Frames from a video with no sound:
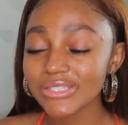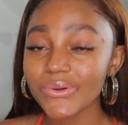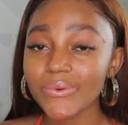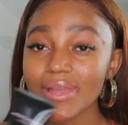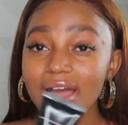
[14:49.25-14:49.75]

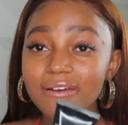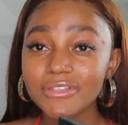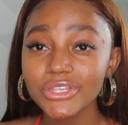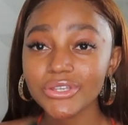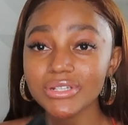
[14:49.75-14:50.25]
So we have
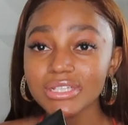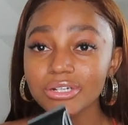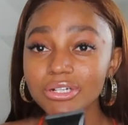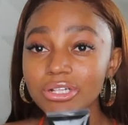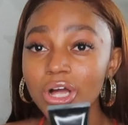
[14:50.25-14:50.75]
the cute
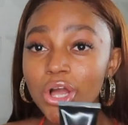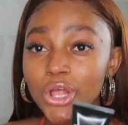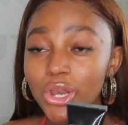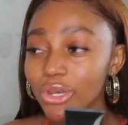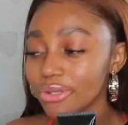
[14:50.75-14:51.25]
little
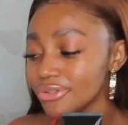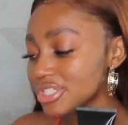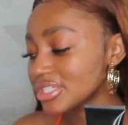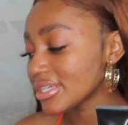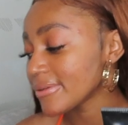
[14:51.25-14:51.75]

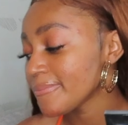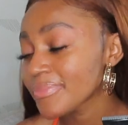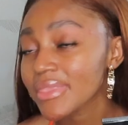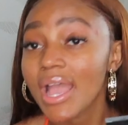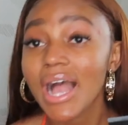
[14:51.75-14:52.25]
lotion
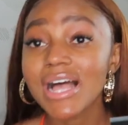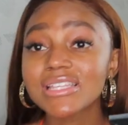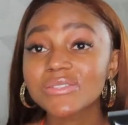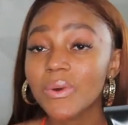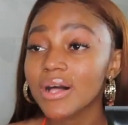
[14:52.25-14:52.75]

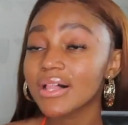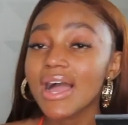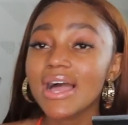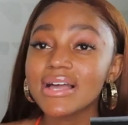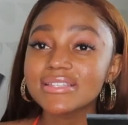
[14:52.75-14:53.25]
as well
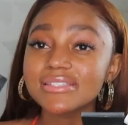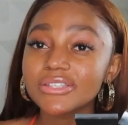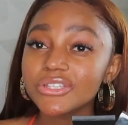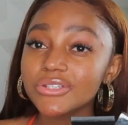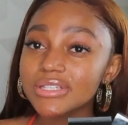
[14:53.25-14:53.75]
as the
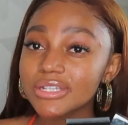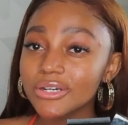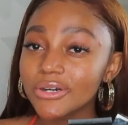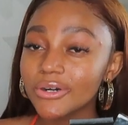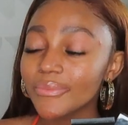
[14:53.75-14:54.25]
cute
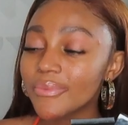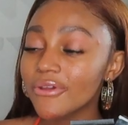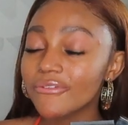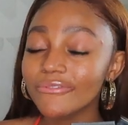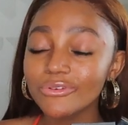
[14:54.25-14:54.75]
little
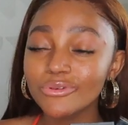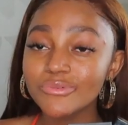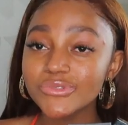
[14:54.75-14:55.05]
perfume.